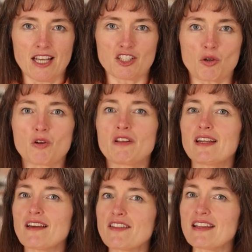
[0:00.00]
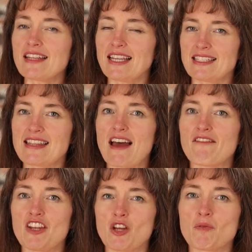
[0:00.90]
So click on the link to that
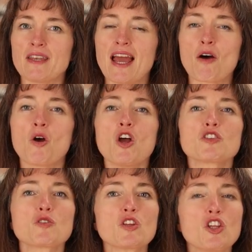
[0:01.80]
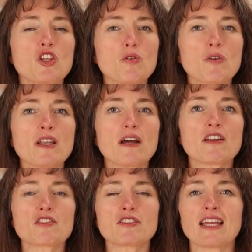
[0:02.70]
video now so that you can
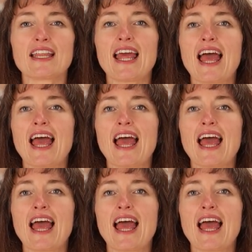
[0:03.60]
understand